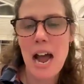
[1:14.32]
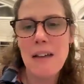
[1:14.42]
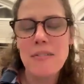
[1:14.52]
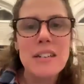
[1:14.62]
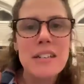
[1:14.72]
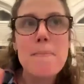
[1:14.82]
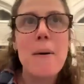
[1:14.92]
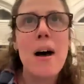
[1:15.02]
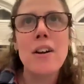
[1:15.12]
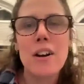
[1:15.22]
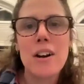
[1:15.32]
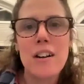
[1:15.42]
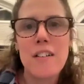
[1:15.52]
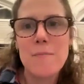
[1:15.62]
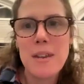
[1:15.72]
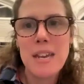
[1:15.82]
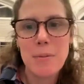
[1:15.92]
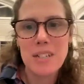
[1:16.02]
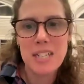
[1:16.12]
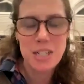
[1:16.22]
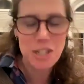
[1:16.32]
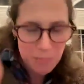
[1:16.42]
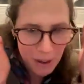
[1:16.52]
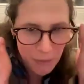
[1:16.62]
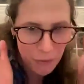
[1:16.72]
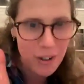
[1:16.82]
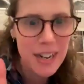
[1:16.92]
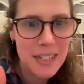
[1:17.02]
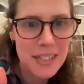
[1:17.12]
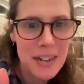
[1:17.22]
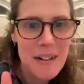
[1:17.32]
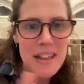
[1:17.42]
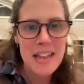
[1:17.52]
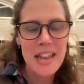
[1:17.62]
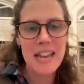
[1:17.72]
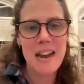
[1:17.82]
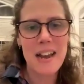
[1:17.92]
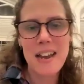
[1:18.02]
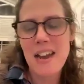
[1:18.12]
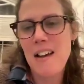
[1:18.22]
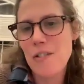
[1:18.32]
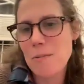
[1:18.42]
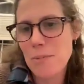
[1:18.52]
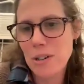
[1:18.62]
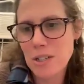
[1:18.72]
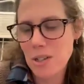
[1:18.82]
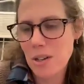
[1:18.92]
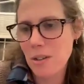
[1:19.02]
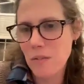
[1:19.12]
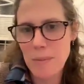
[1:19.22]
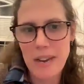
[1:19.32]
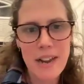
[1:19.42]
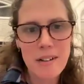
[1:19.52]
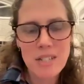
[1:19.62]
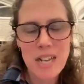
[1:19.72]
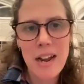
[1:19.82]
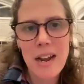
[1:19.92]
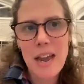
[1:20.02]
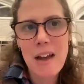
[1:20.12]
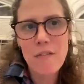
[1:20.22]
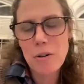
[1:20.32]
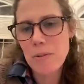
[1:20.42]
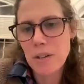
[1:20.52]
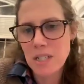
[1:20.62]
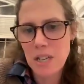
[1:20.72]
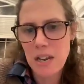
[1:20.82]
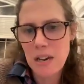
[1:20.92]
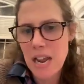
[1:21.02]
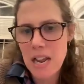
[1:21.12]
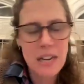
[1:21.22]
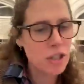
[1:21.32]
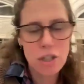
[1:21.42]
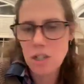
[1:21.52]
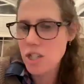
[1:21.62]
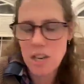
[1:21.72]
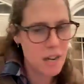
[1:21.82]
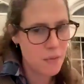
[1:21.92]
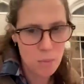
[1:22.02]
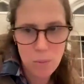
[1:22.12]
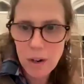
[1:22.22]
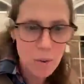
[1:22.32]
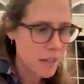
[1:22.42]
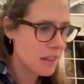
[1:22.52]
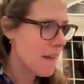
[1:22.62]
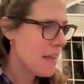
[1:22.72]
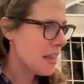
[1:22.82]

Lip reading: I have the deep honor of being able to say she's my friend. And I have her books all over my house. I have her books in any church that I ever work with.